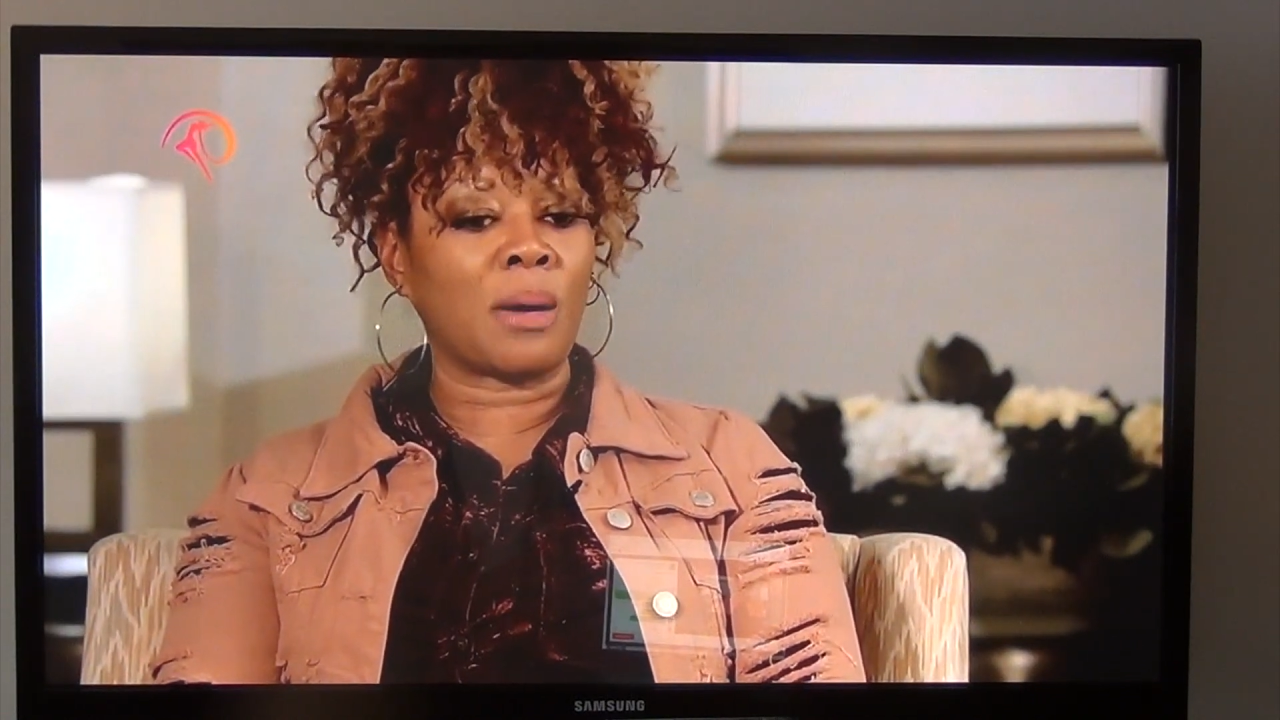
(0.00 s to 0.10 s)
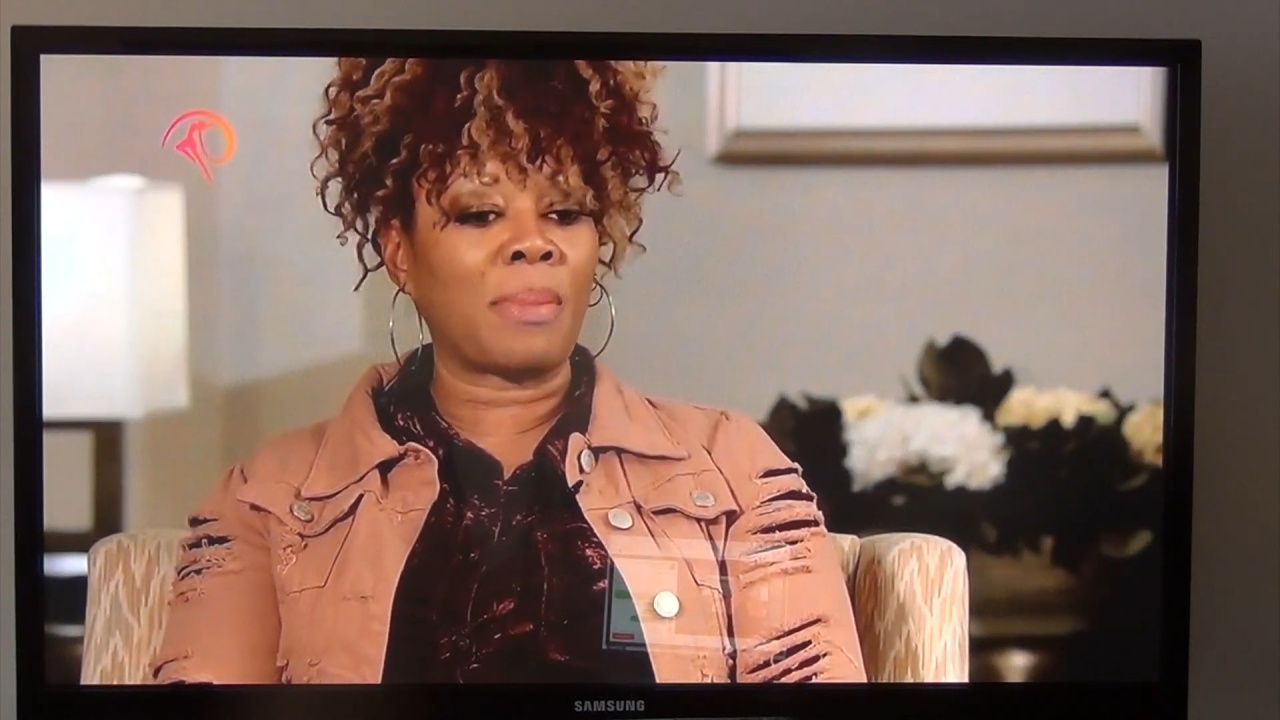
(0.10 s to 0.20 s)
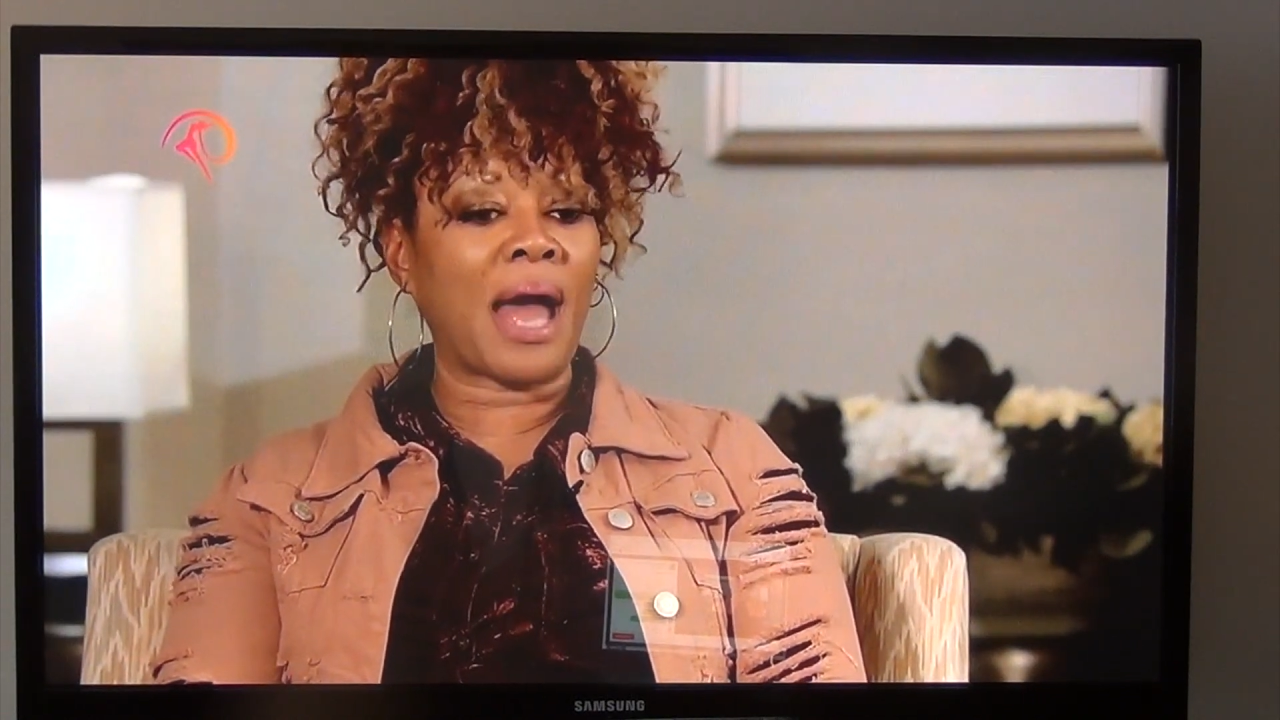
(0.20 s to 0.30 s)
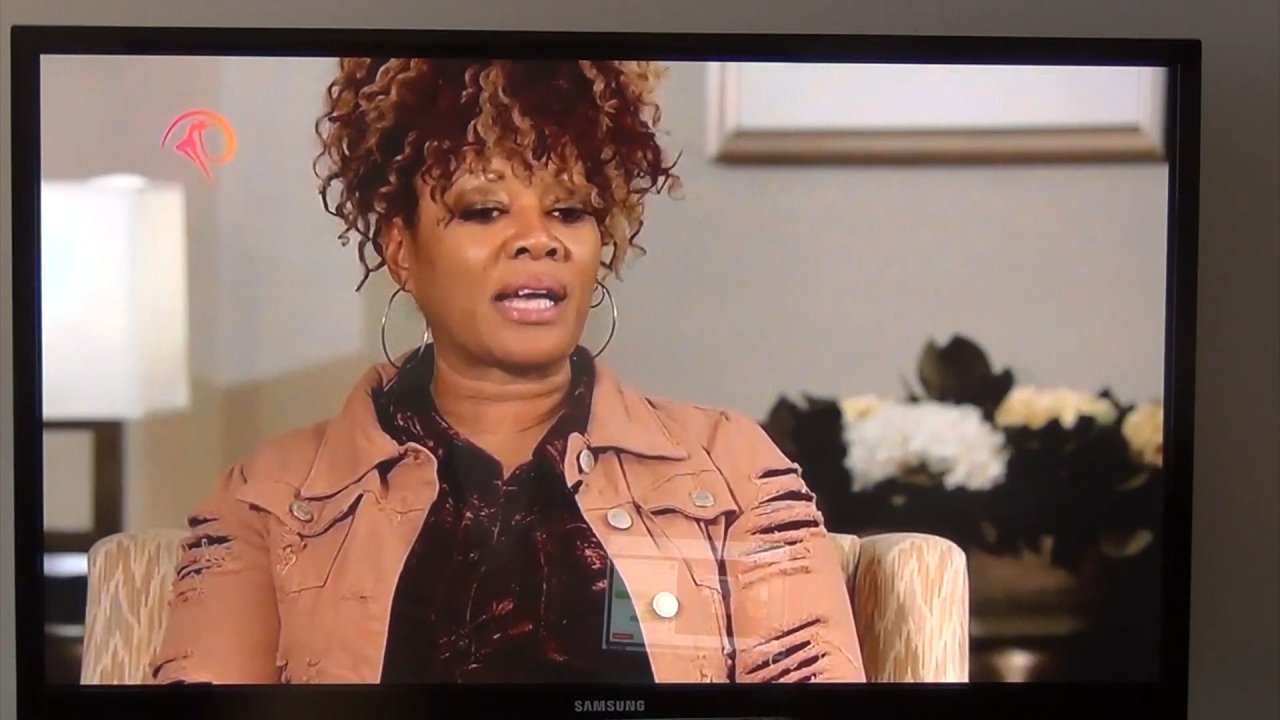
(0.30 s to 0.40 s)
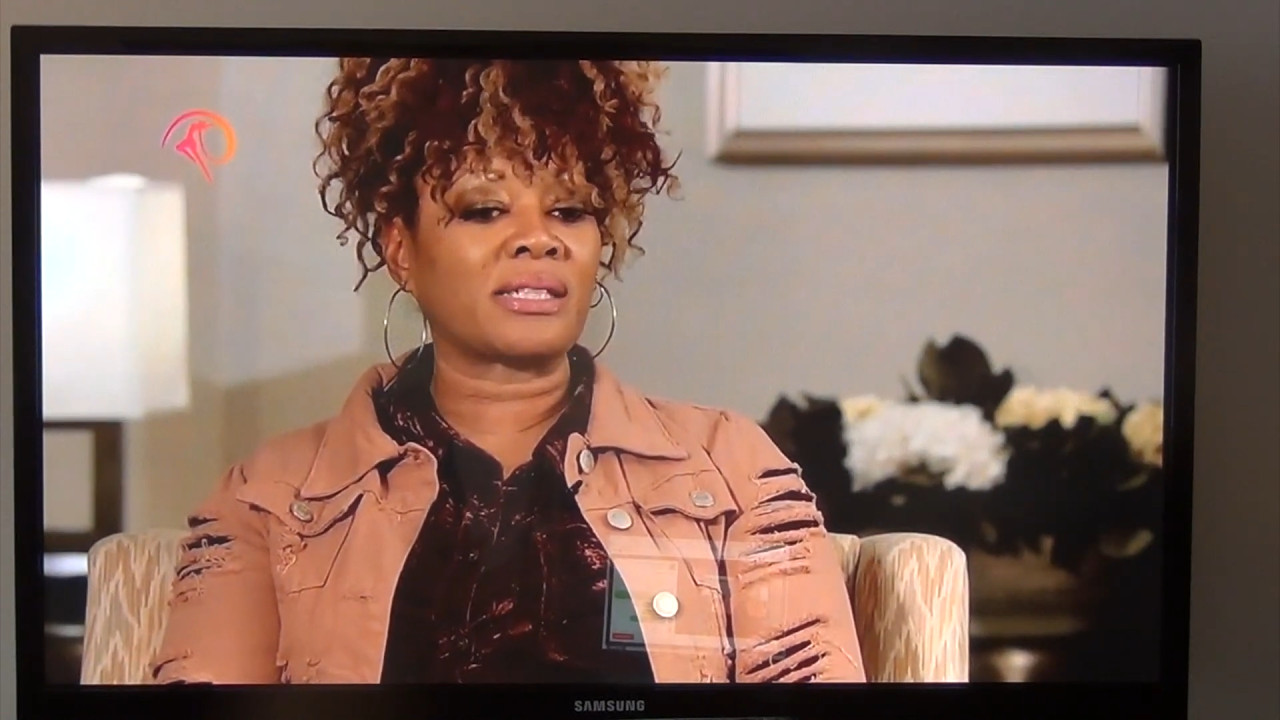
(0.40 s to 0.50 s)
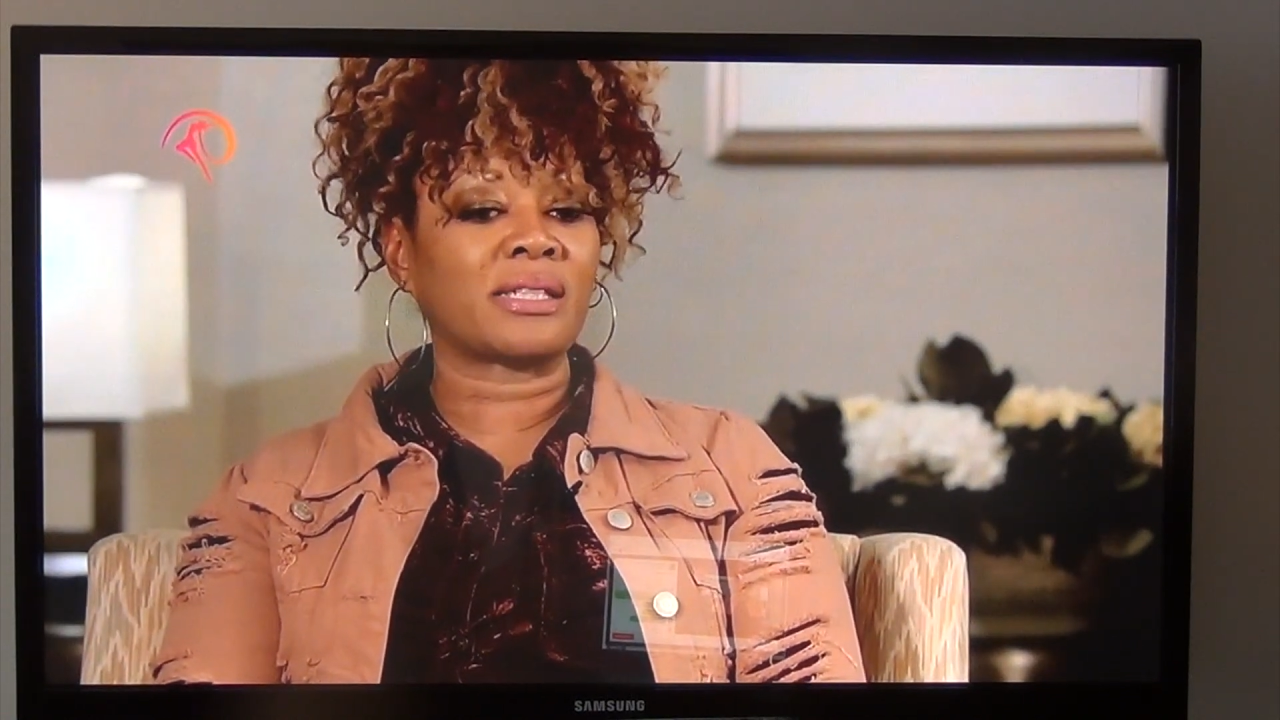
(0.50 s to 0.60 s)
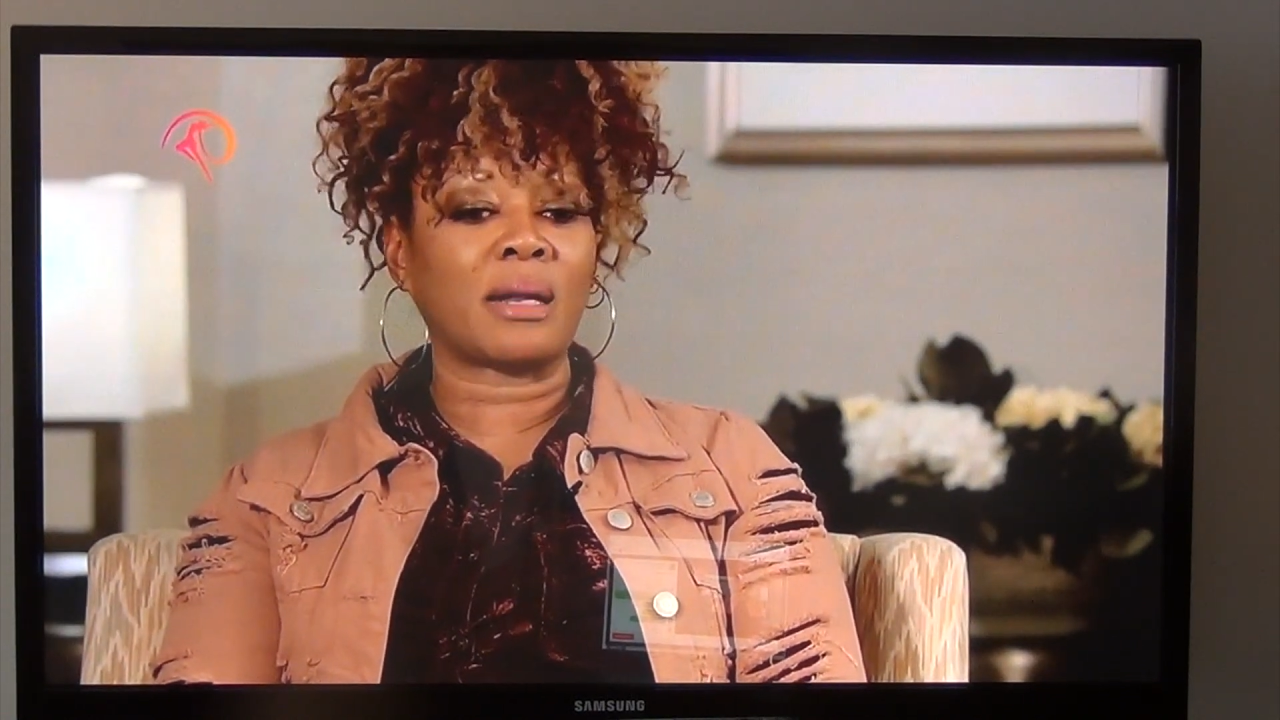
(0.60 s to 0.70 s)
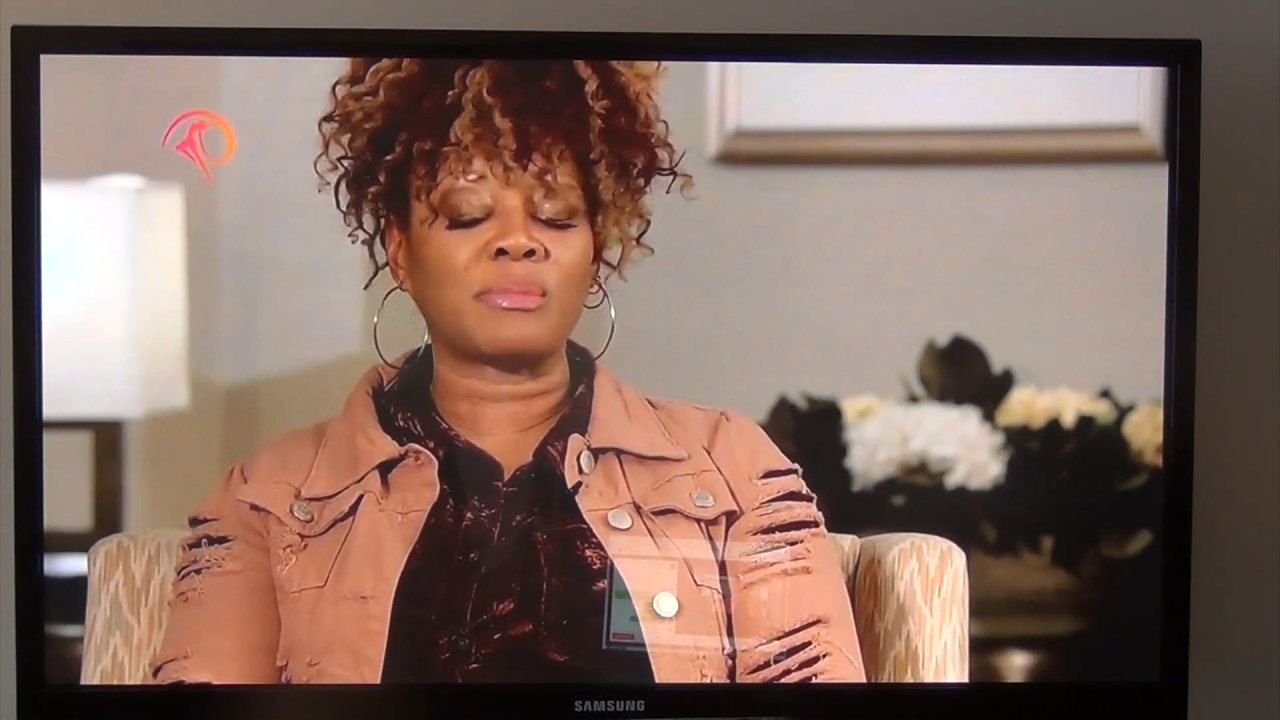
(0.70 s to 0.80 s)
come back and said,